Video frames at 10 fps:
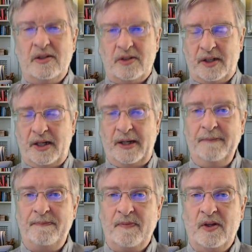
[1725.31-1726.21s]
Okay?
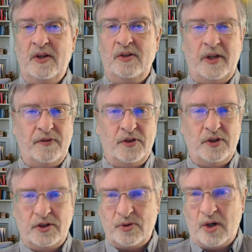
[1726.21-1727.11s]
So you have
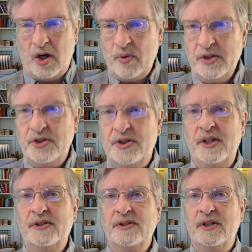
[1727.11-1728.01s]
the strong one,
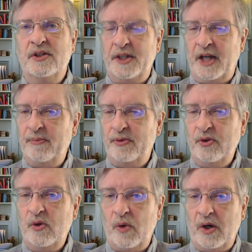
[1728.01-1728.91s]
Jesus, and he came to
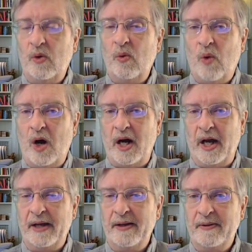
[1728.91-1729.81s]
a well. Why?